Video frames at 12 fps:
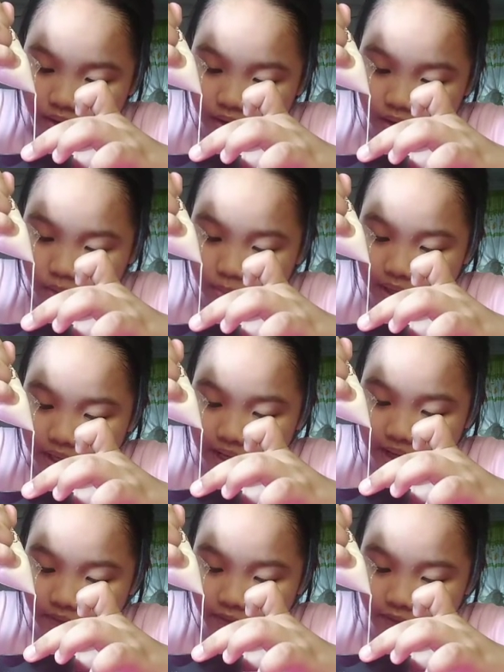you're making
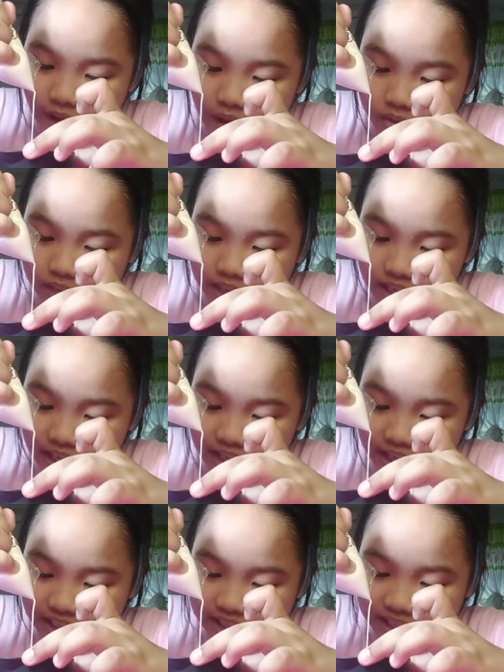a
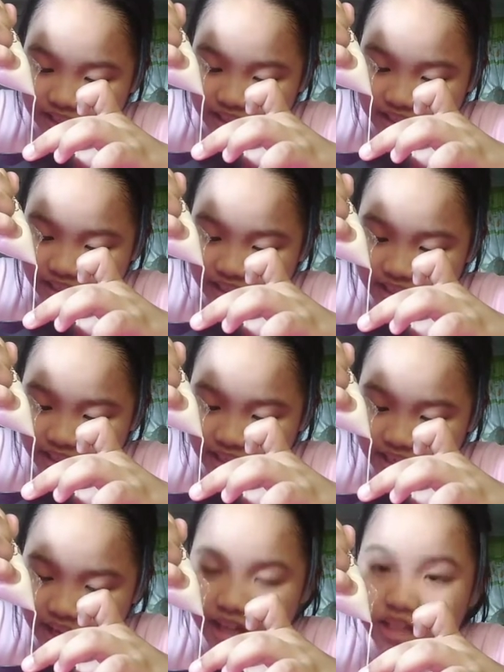fountain,
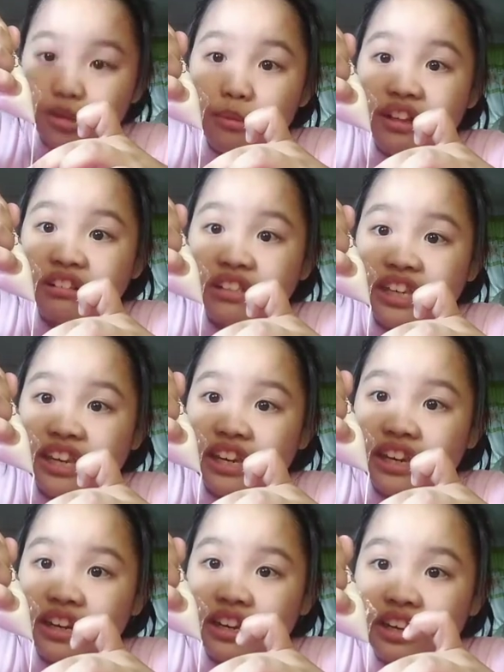and it's
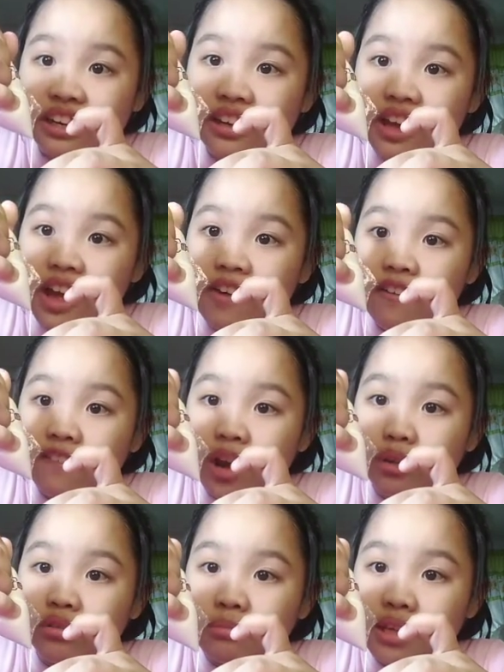melting.
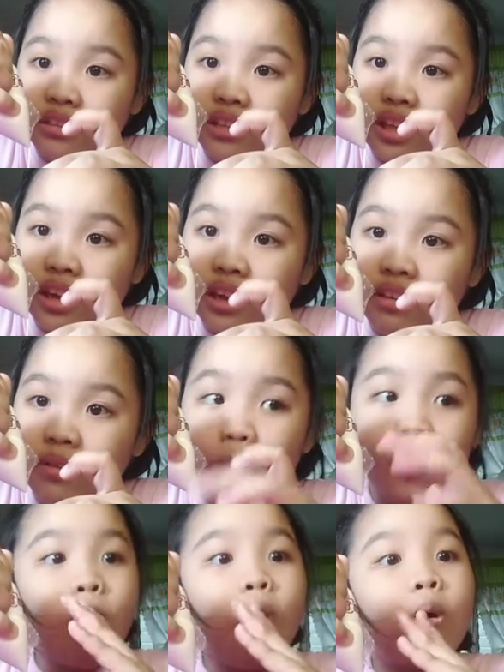Fountain melting.
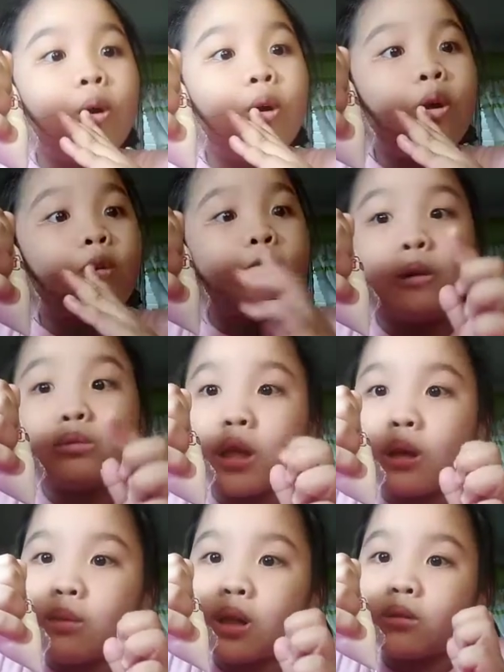
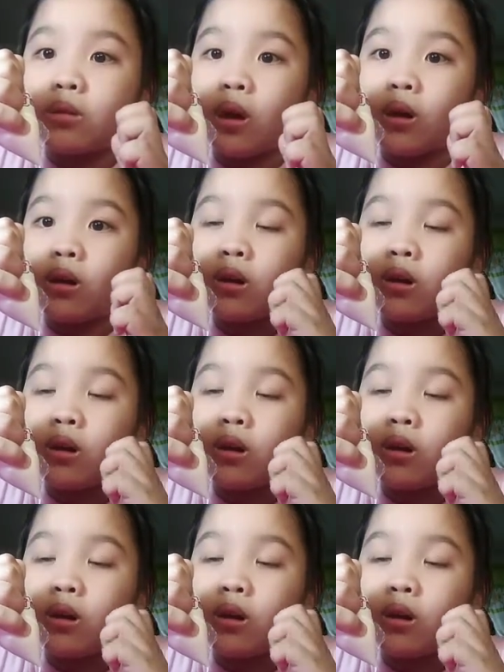Fountain melting.